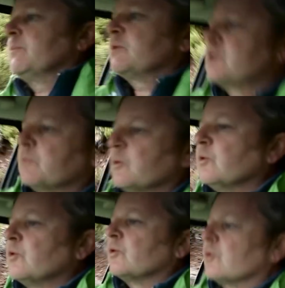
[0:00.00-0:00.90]
months
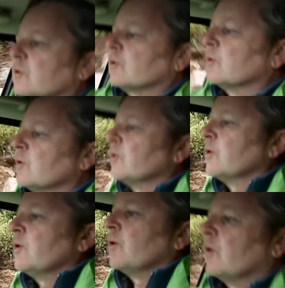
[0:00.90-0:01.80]
because
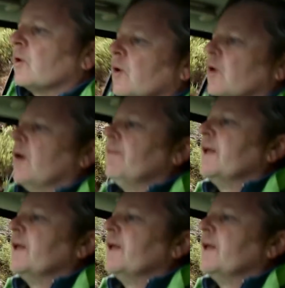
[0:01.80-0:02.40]
Roland left the company.